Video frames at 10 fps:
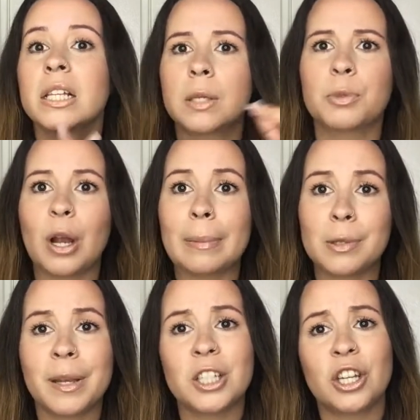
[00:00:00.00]
Subscribe
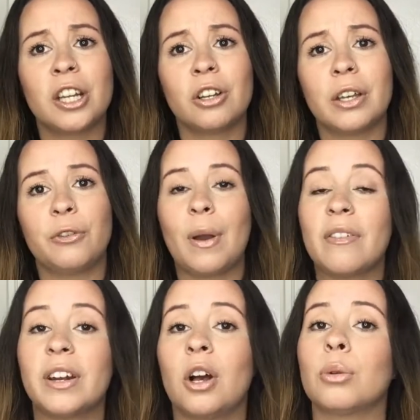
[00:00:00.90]
to my channel if you
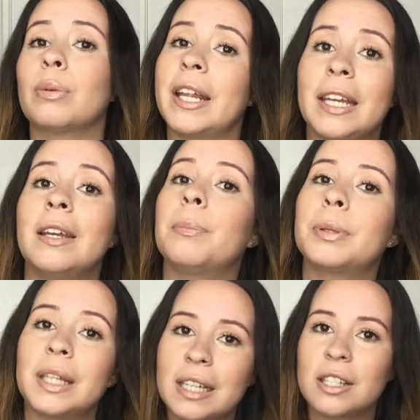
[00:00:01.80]
haven't already,
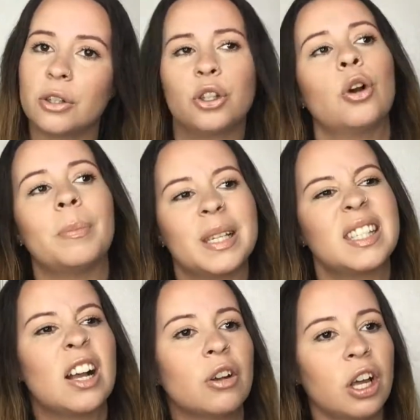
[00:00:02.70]
please, so you don't
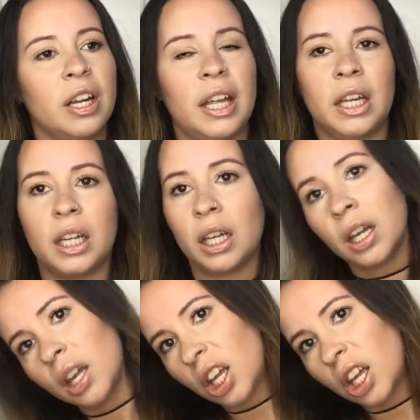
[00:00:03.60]
miss out on any